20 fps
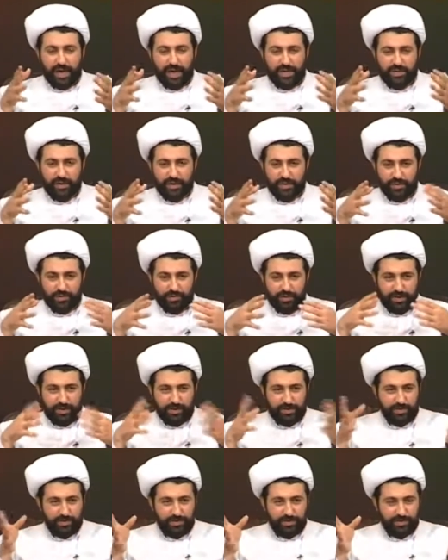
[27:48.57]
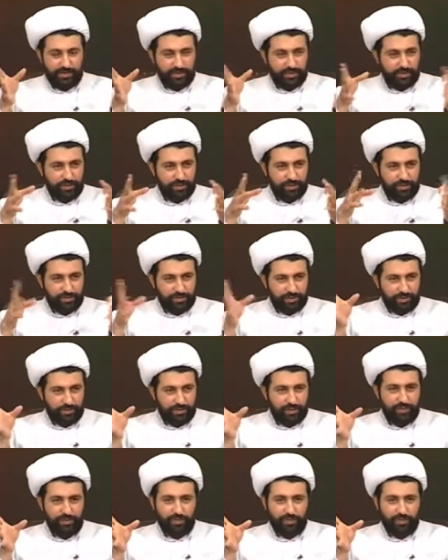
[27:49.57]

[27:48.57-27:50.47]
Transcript: attachment to the to the